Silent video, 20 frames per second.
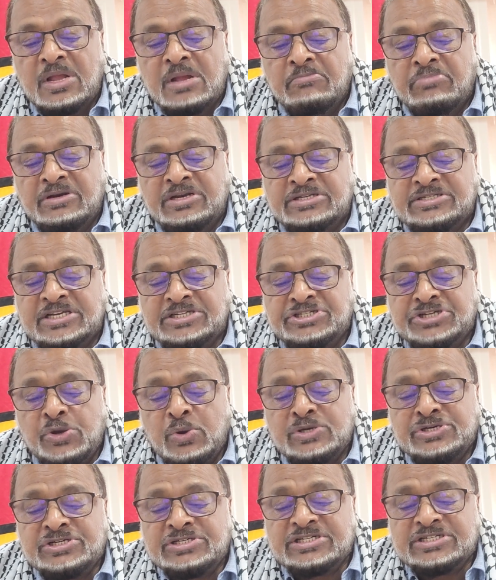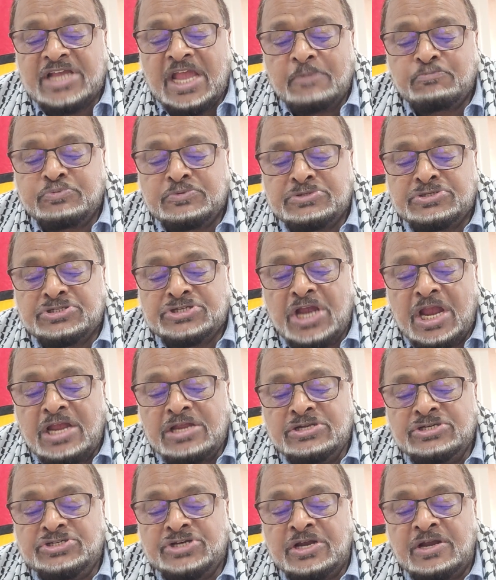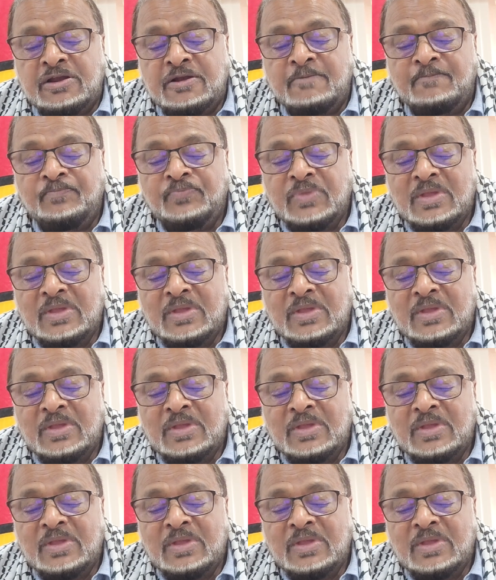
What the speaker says: But the situations keep changing,